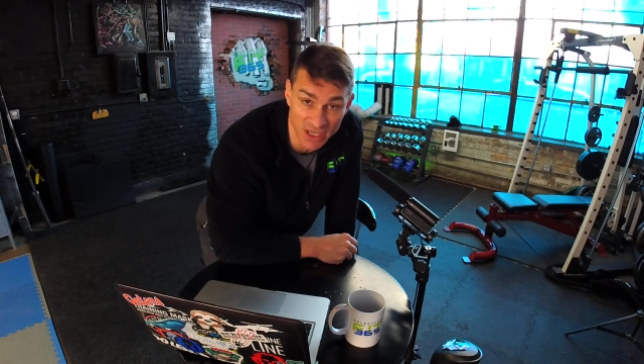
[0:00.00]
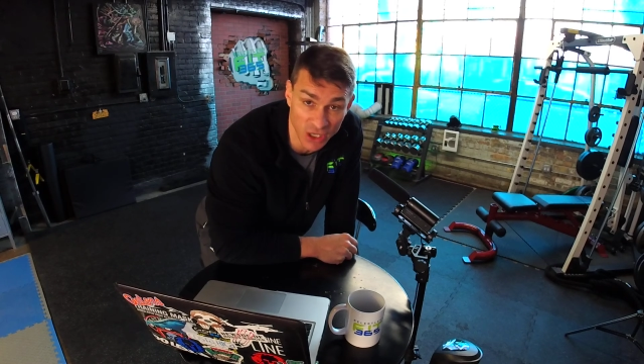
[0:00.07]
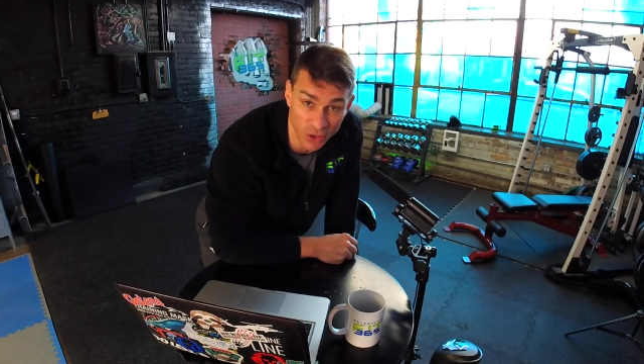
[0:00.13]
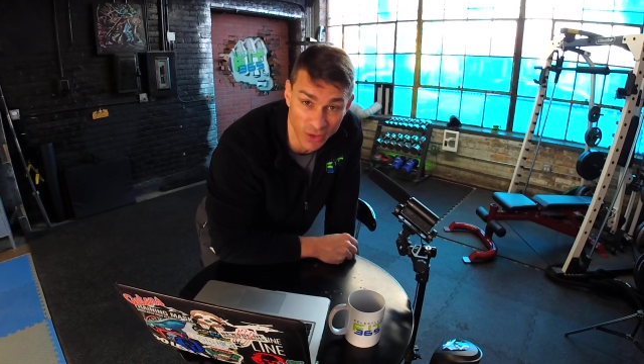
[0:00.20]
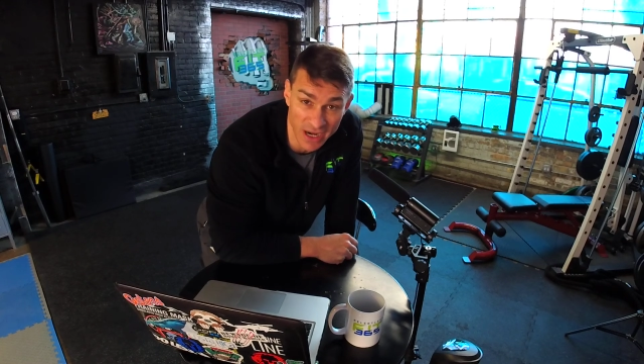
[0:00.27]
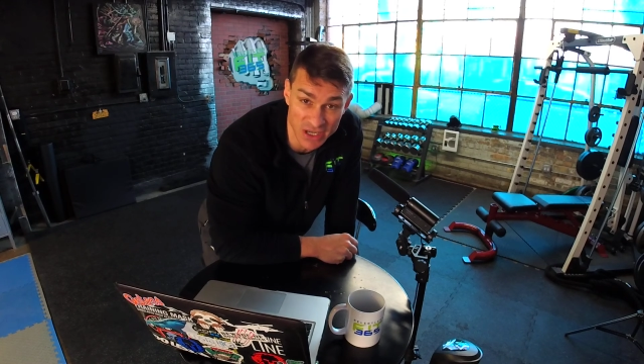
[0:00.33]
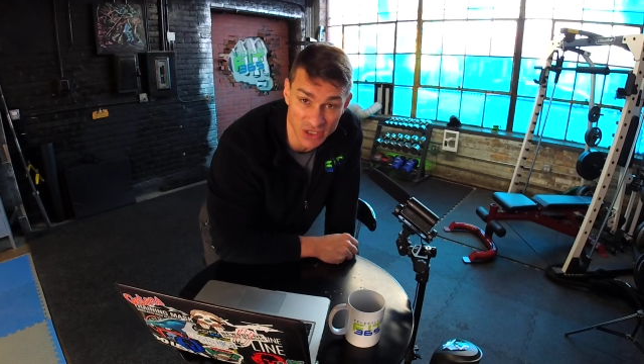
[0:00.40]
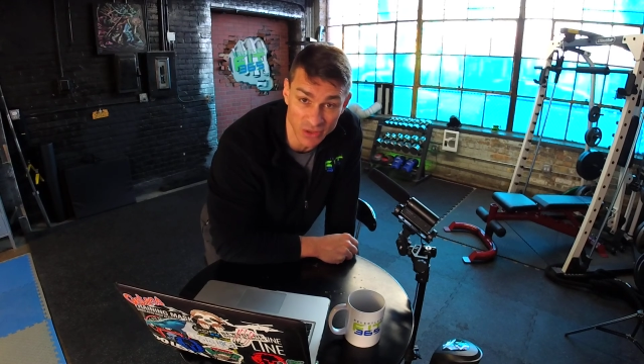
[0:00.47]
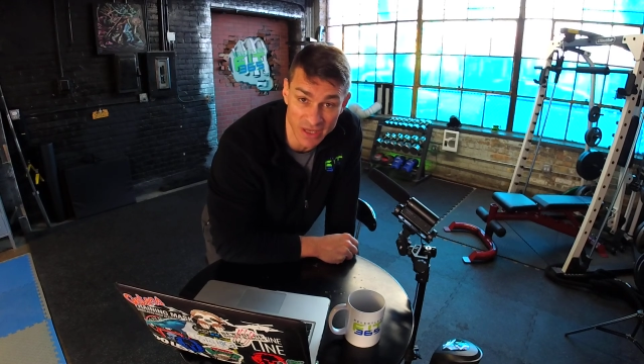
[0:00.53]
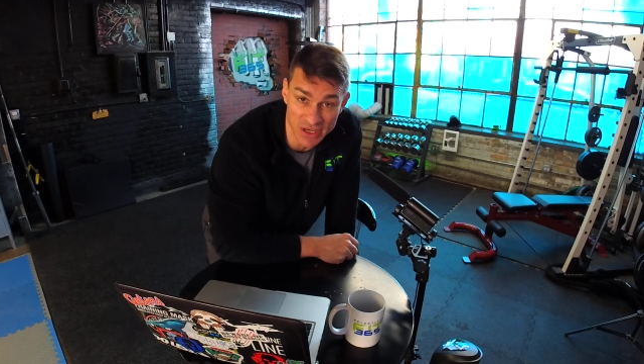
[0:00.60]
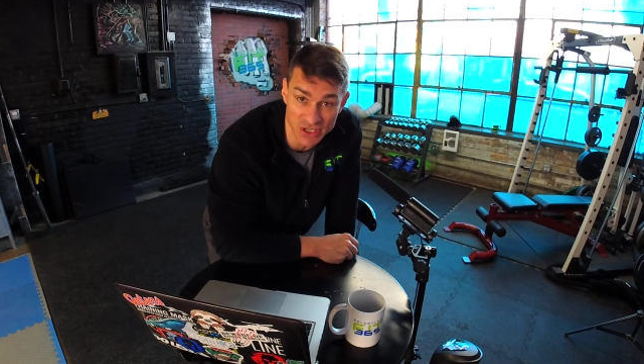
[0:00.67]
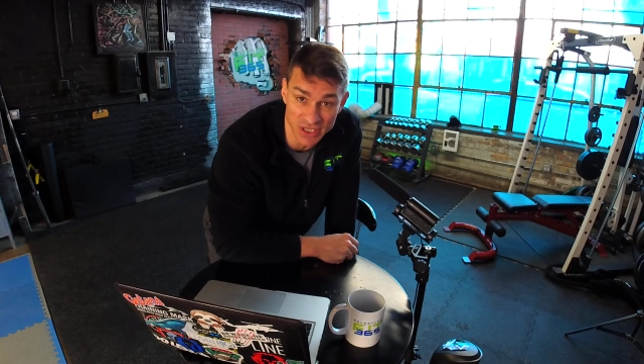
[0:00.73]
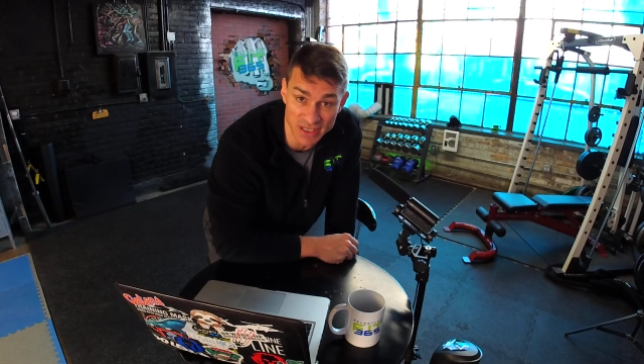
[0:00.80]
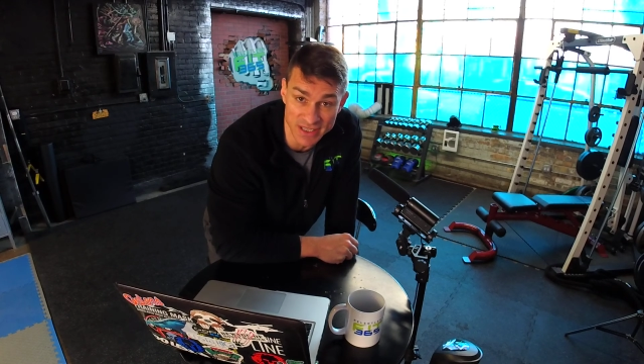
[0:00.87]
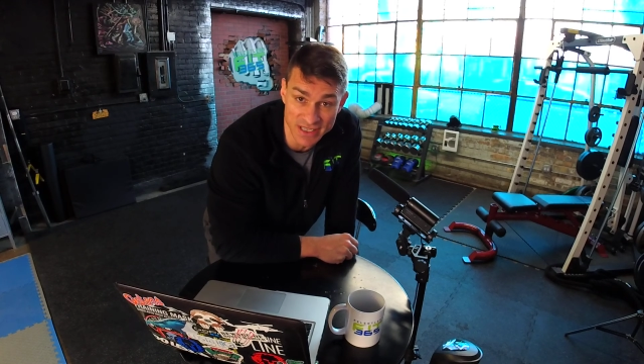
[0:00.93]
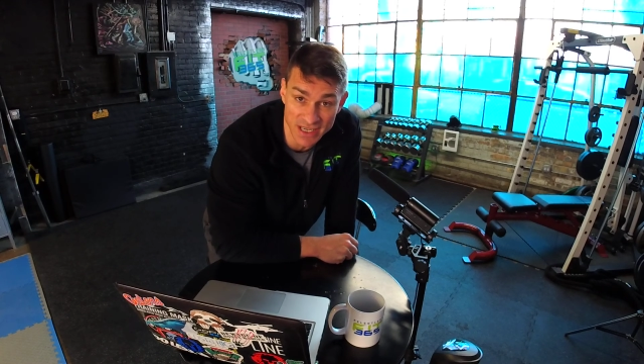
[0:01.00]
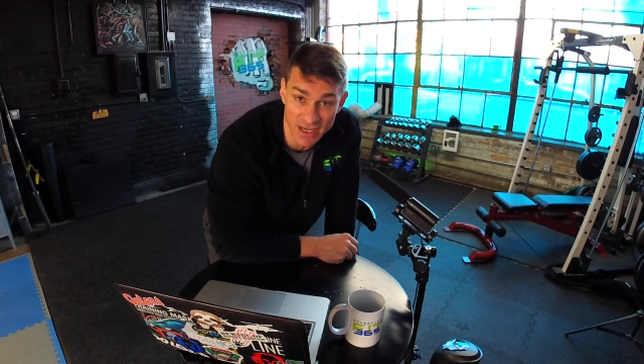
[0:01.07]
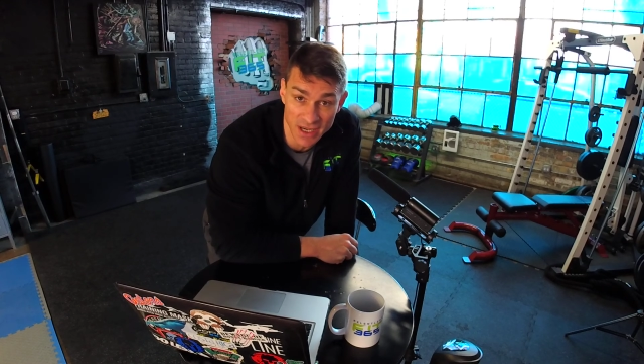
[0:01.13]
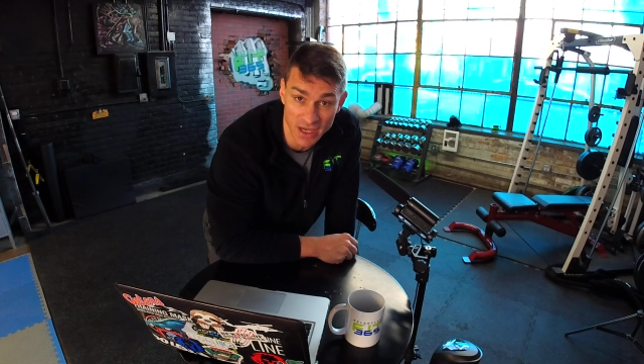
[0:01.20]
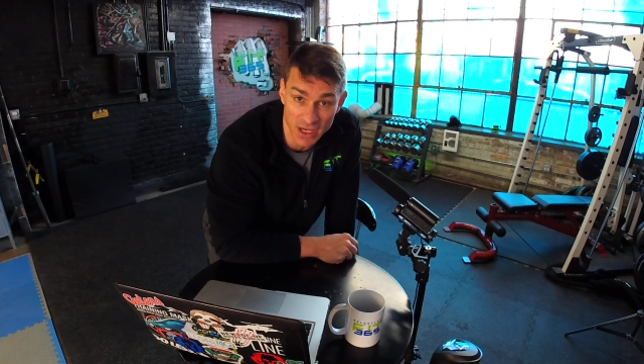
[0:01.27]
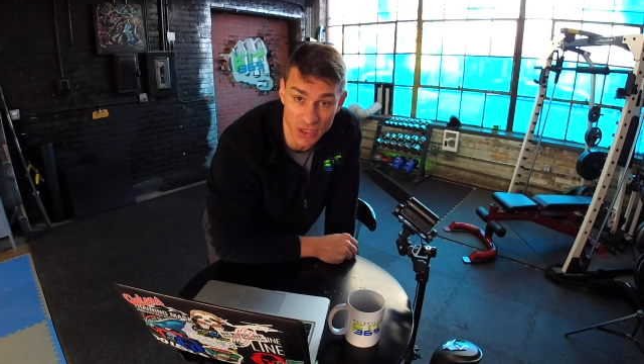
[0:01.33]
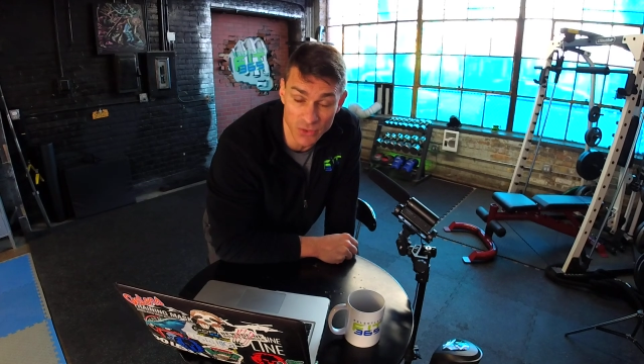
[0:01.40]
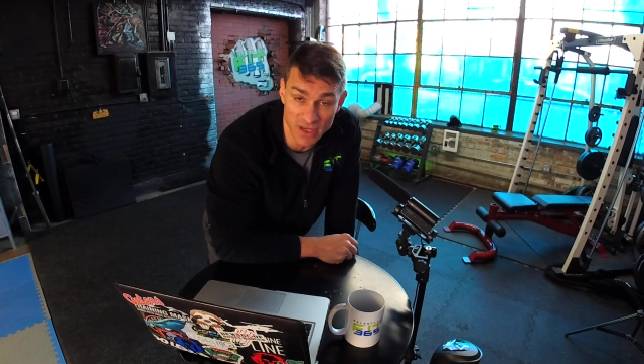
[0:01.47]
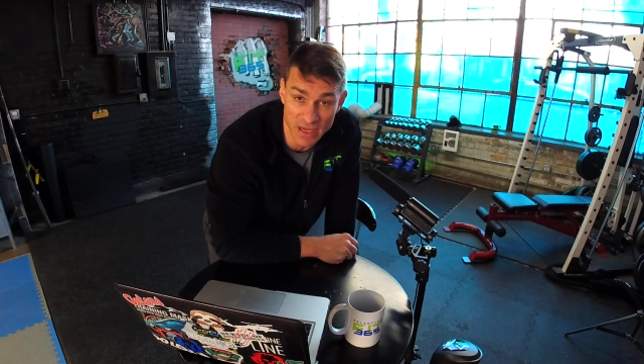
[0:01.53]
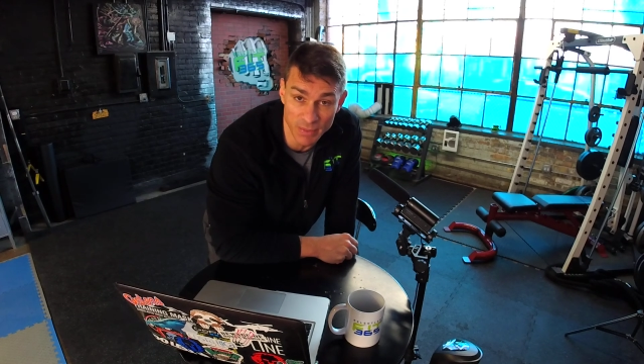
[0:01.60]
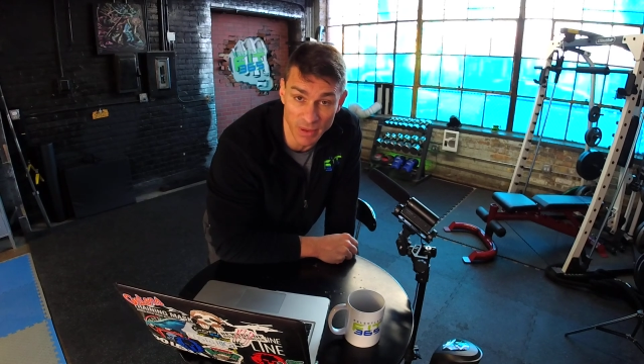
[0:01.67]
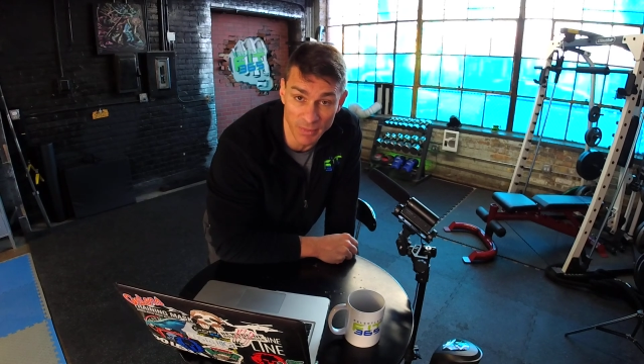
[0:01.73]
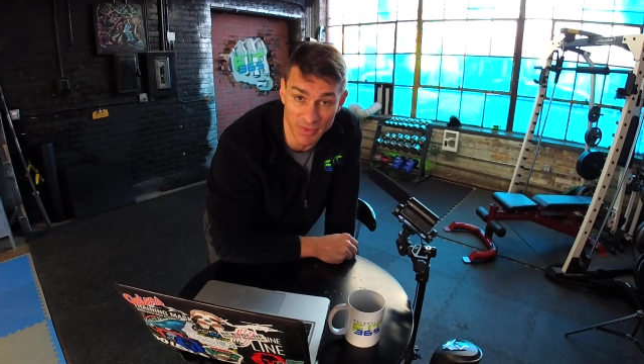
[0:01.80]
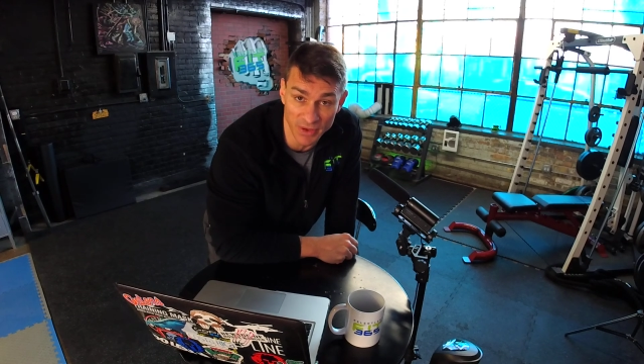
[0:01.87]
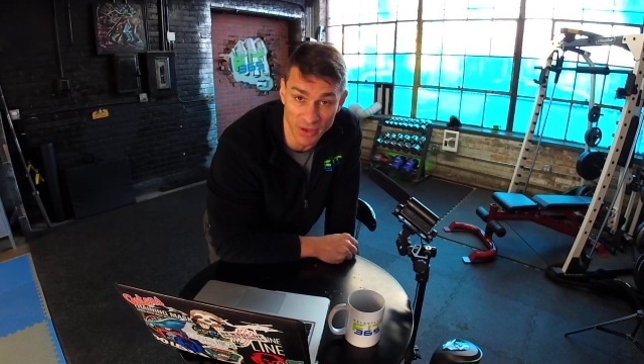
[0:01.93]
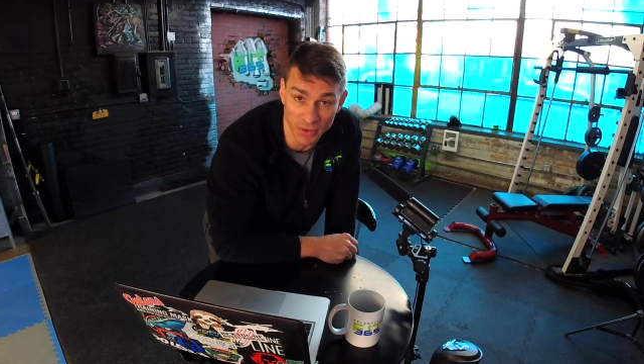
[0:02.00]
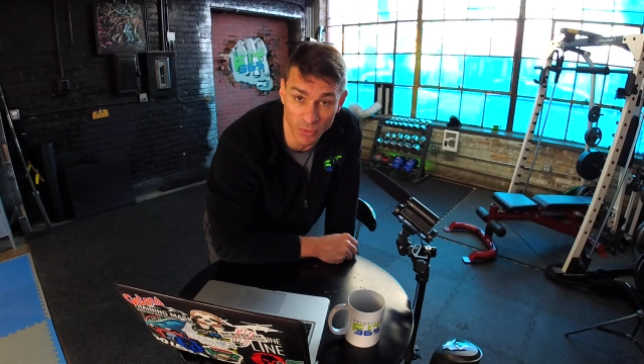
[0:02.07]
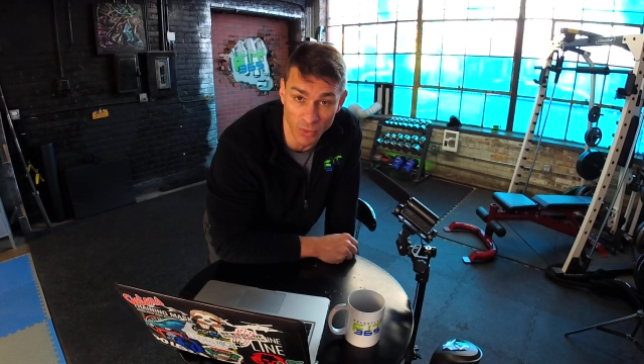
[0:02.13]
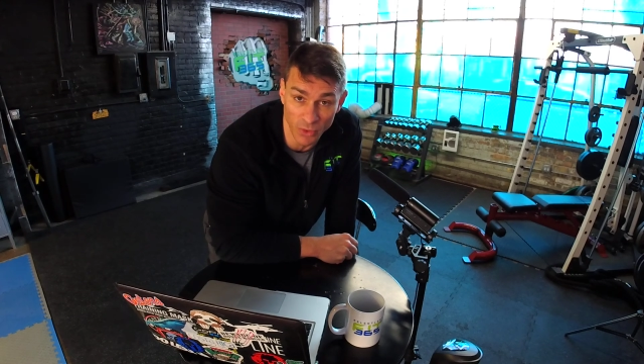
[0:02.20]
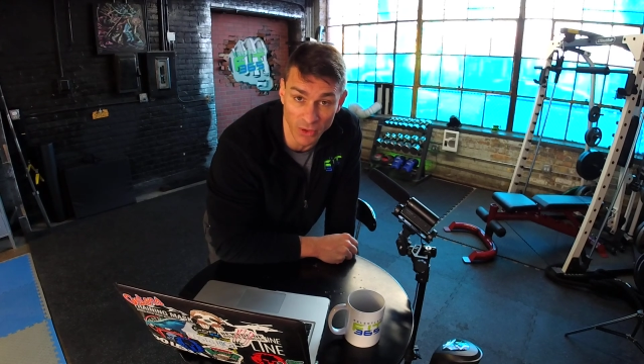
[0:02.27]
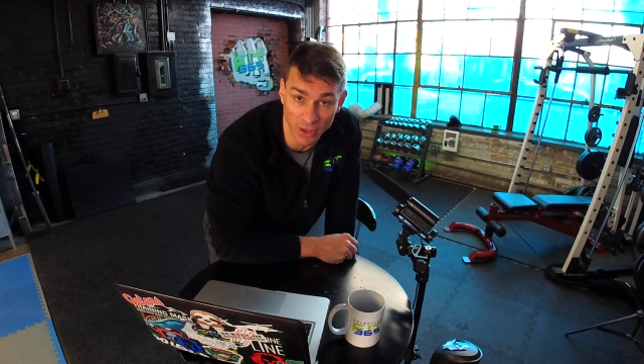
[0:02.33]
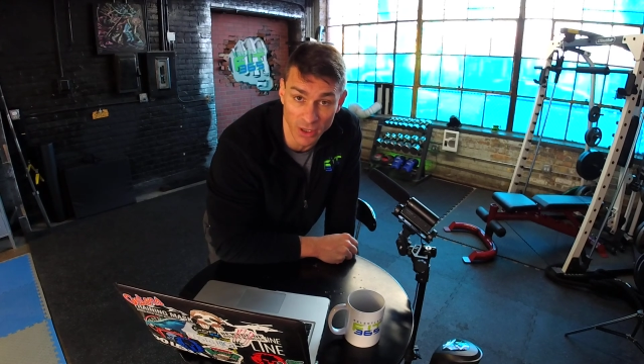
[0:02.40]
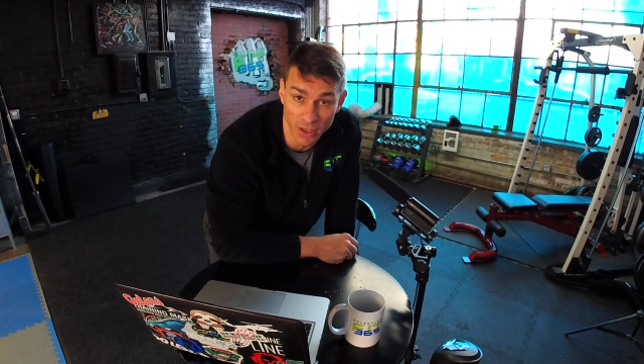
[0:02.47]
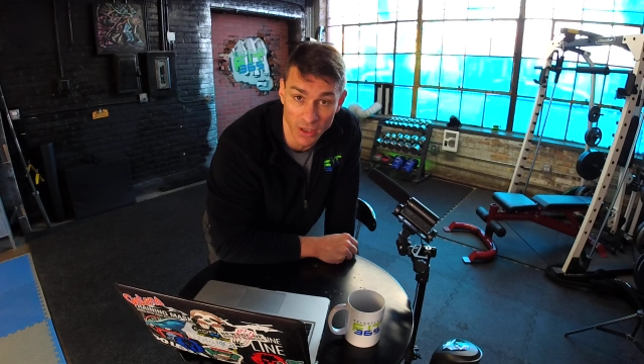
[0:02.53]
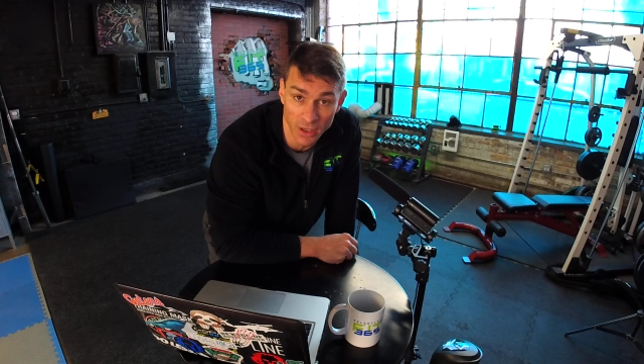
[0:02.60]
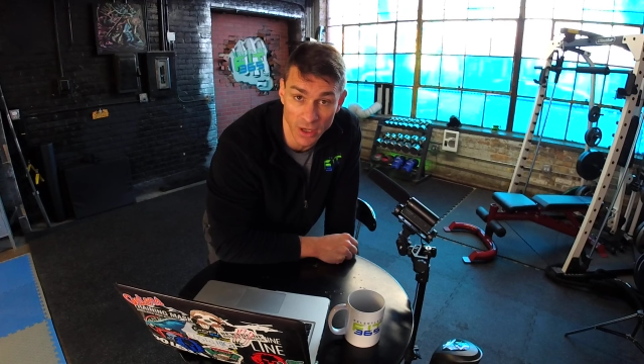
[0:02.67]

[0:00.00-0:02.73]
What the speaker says: congratulations. You keep up the good work.